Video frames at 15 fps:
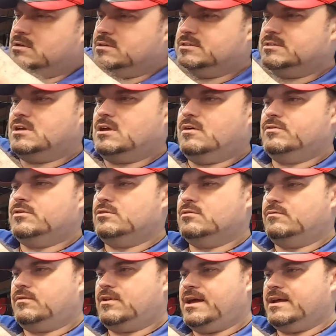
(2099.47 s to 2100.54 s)
So if we do
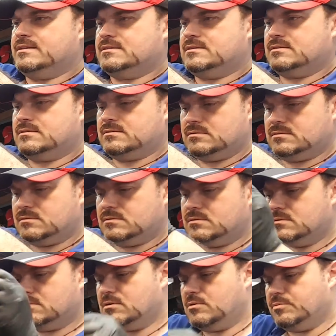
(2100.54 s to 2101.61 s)
the flats
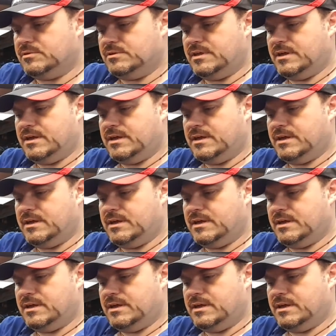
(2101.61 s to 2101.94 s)
up and